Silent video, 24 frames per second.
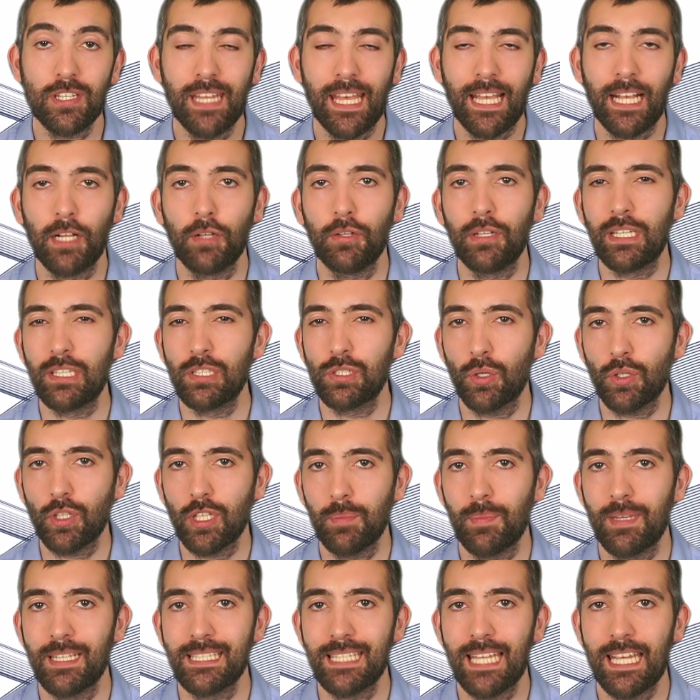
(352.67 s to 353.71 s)
including
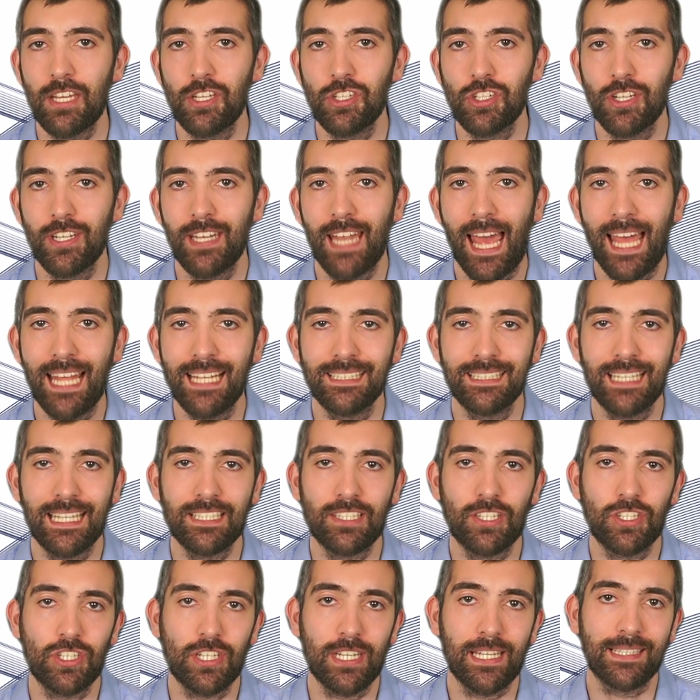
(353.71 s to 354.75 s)
documentation and data
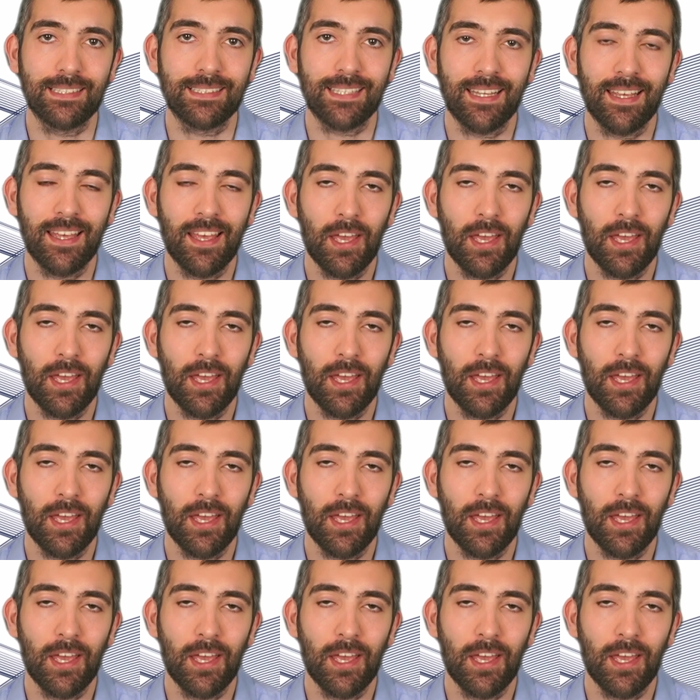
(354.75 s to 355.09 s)
sheets,